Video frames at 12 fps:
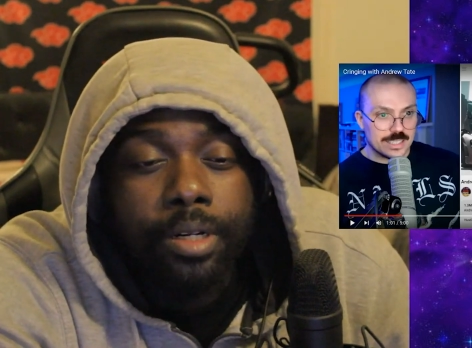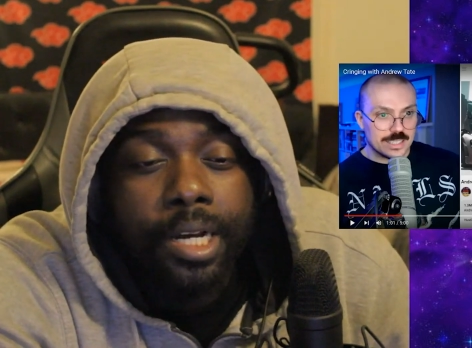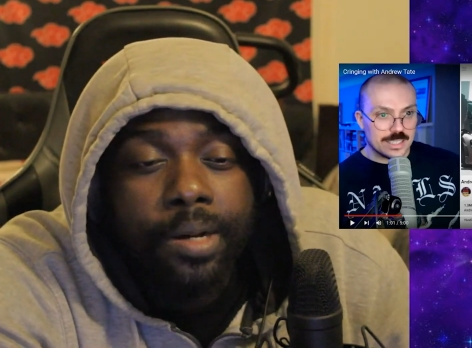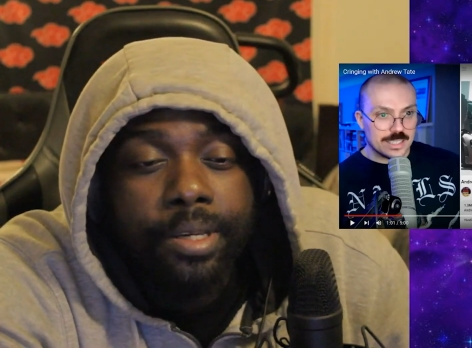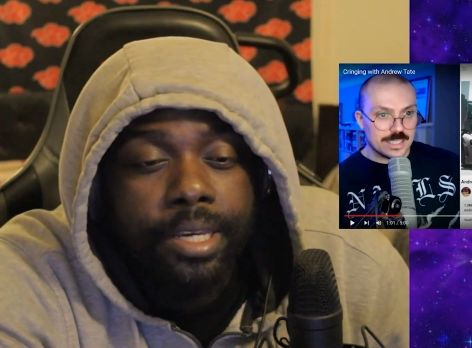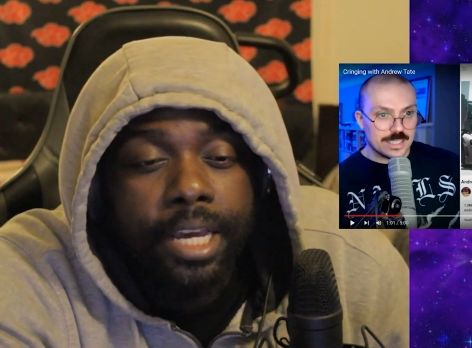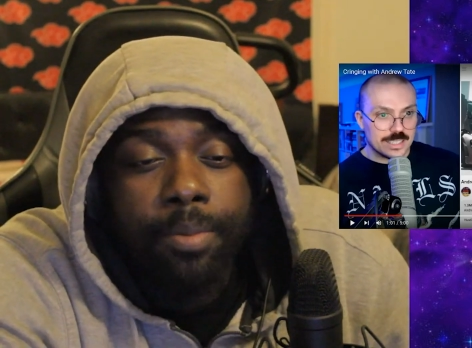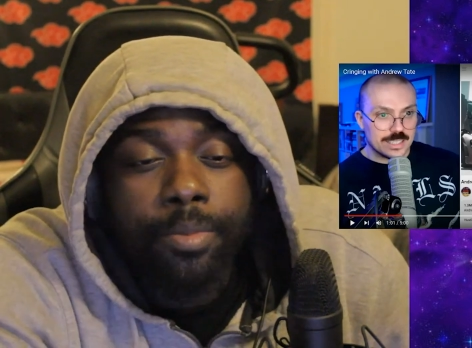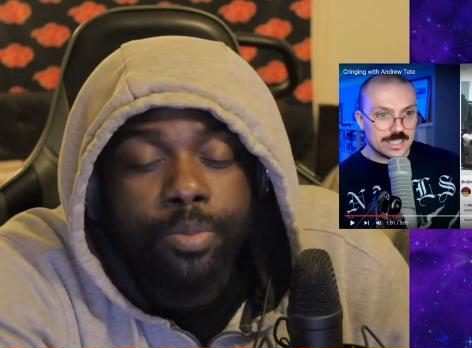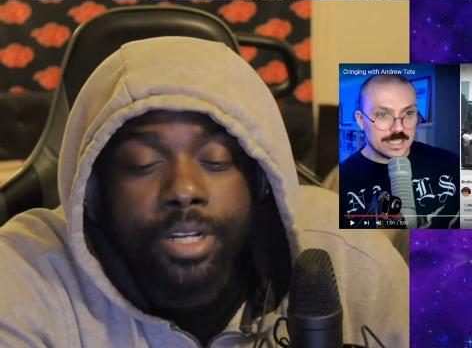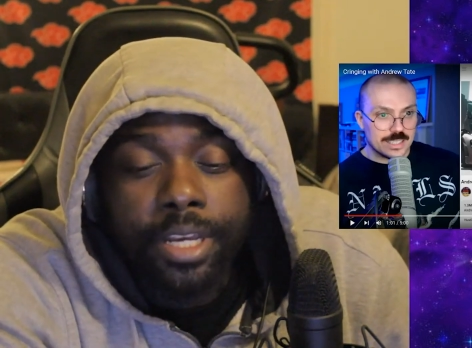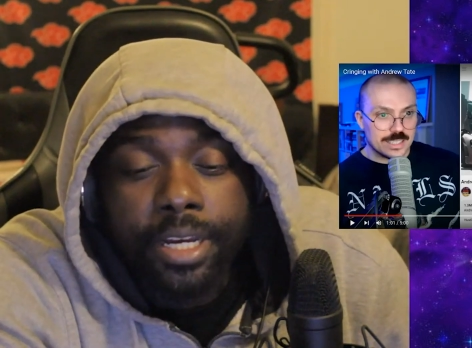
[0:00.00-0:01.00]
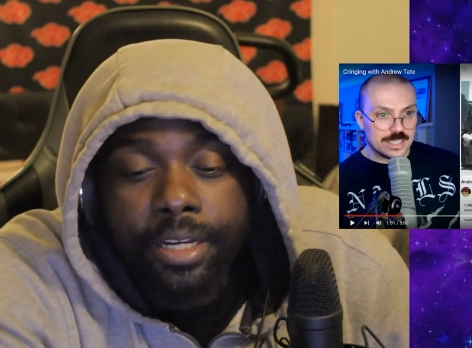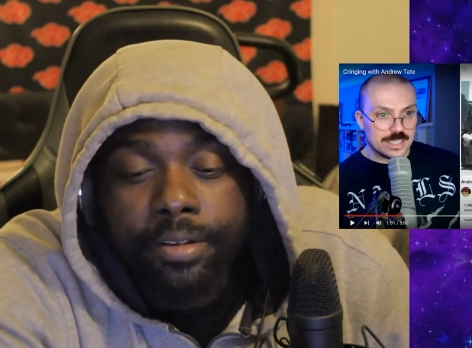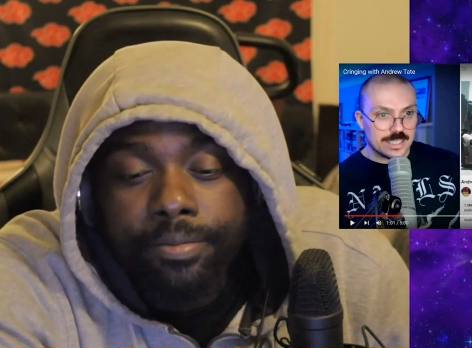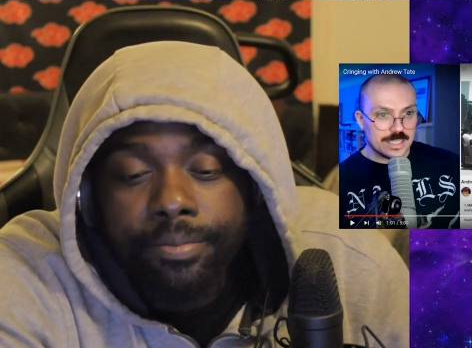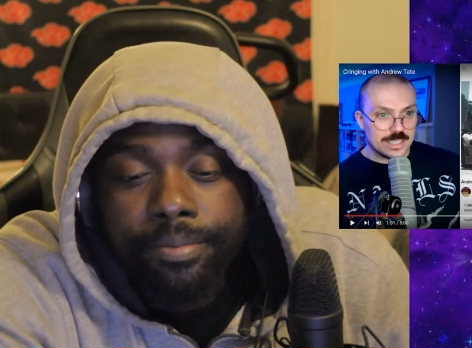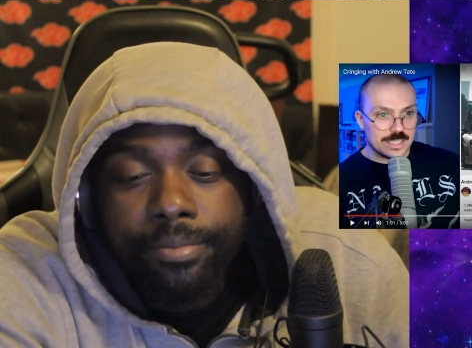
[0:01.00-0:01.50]
Speaker 1: I don't care how much money I have.
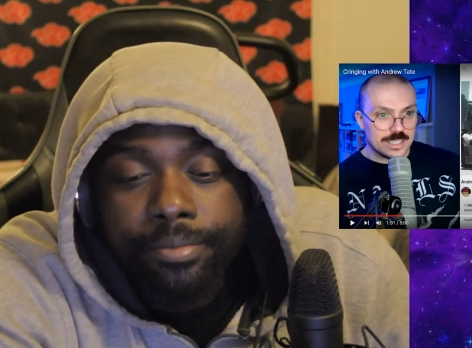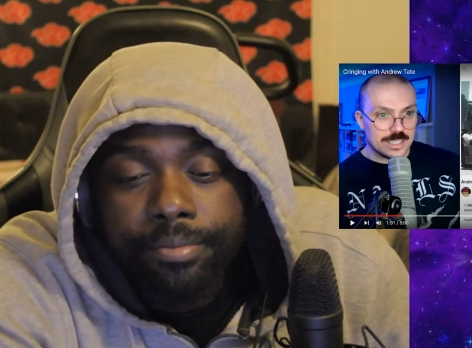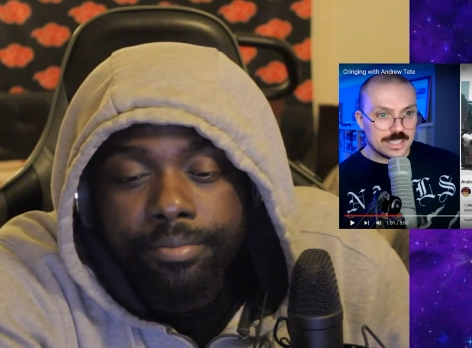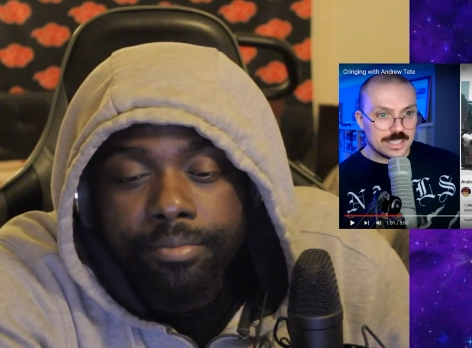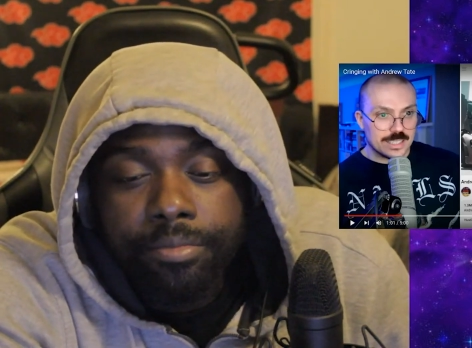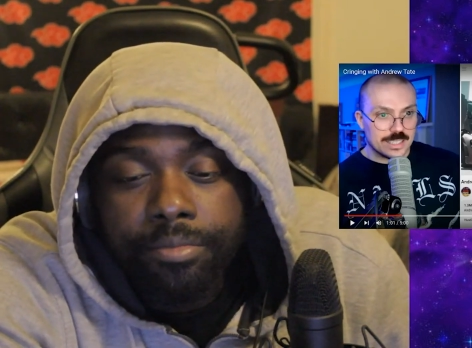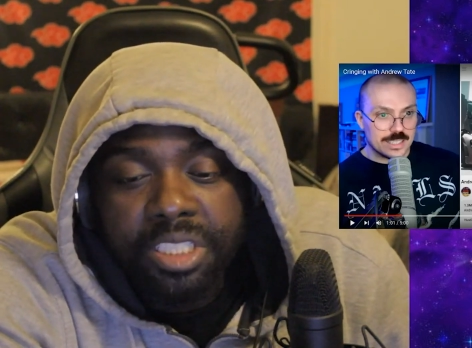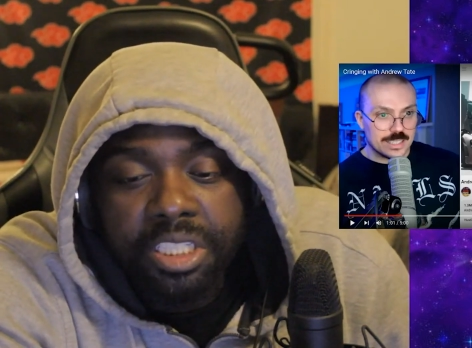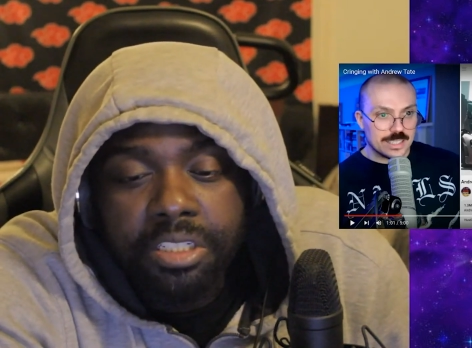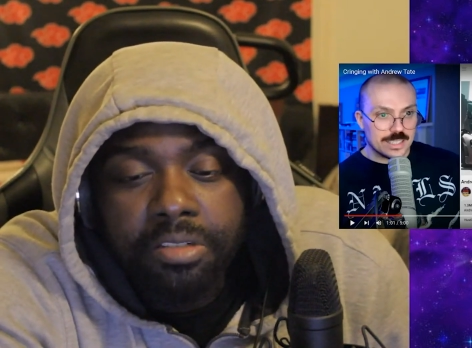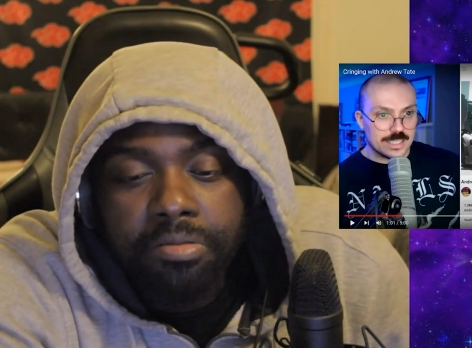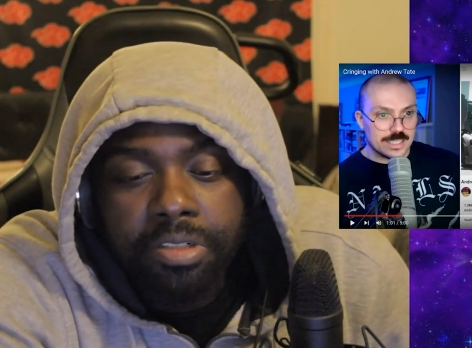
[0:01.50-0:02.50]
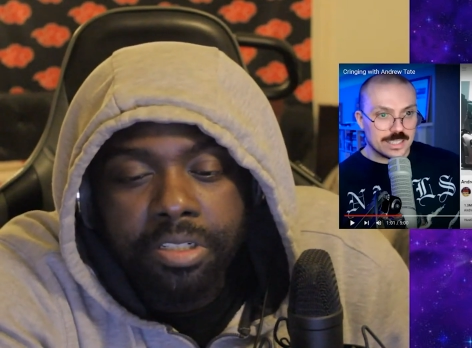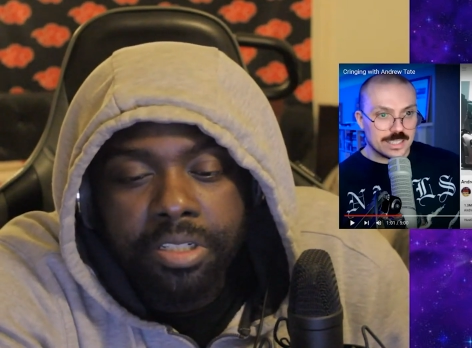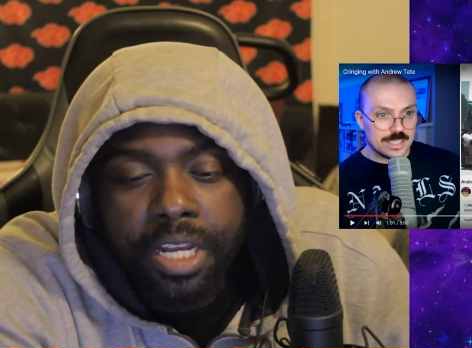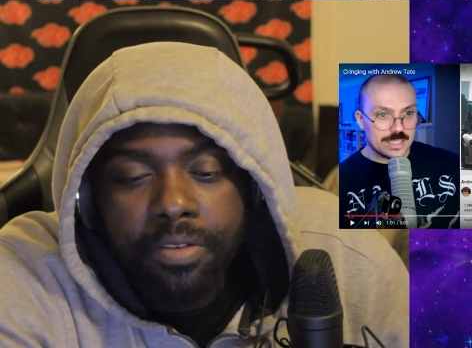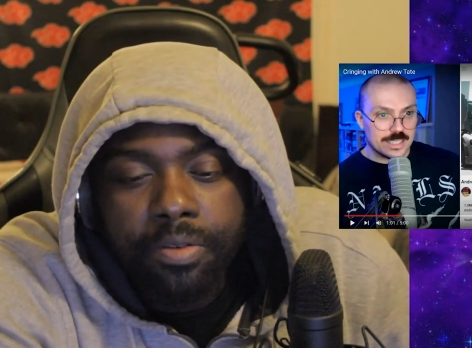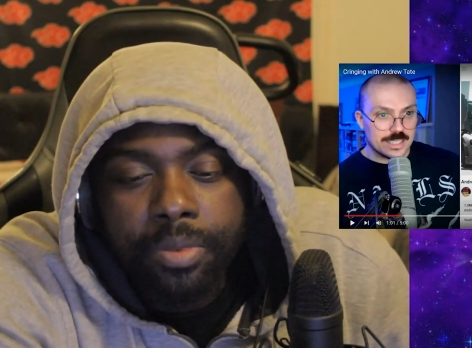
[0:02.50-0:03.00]
Just, just
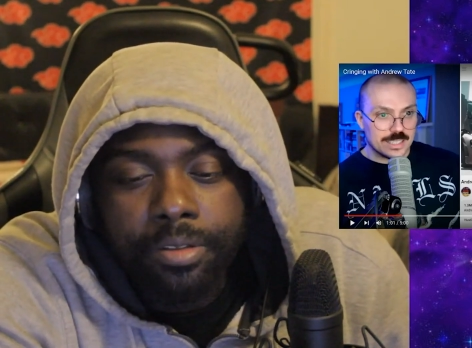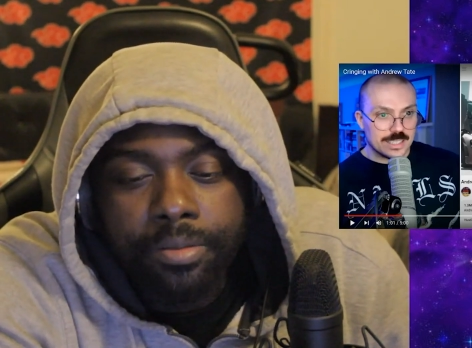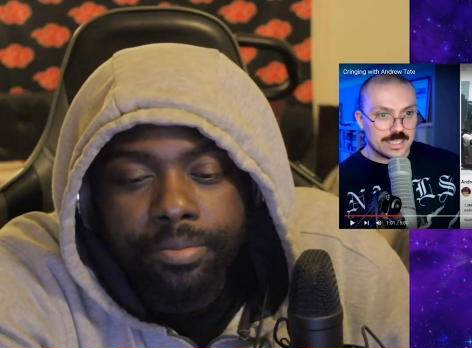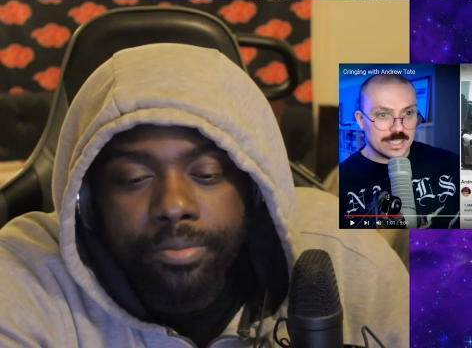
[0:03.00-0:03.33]
not for me